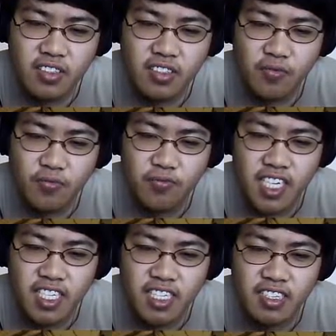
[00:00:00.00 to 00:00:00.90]
you
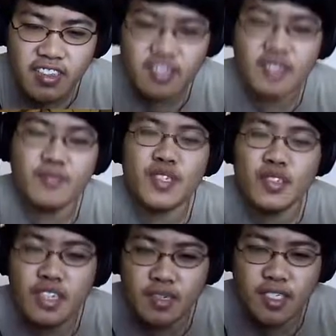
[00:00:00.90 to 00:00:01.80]
freaking computer.
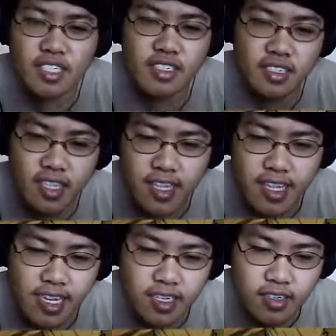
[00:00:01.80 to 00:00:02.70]
Come on,
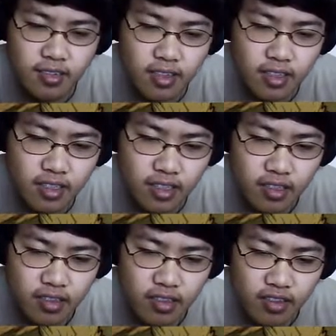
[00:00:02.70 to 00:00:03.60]
lag it.
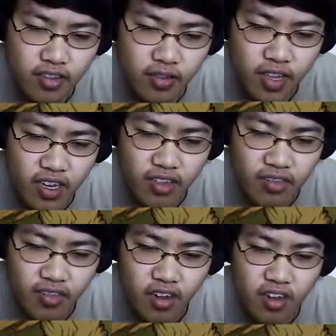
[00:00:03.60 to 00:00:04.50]

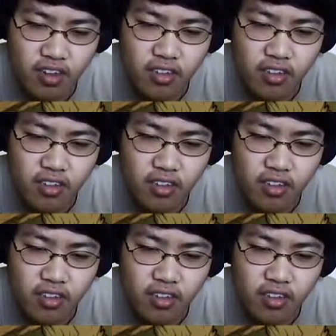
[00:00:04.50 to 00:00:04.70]
Okay.